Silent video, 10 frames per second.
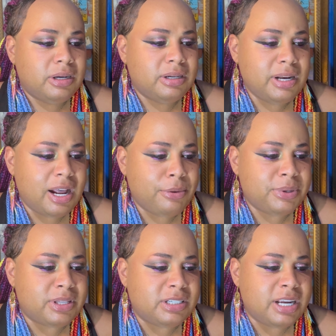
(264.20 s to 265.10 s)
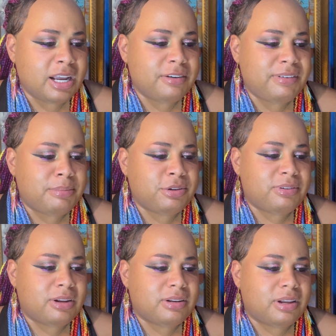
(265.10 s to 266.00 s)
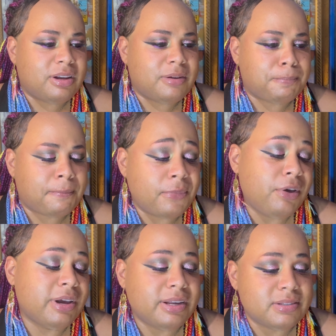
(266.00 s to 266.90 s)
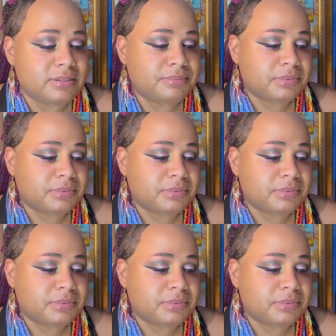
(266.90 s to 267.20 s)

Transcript: Not with the jacket wrapped around the, um, no, I guess.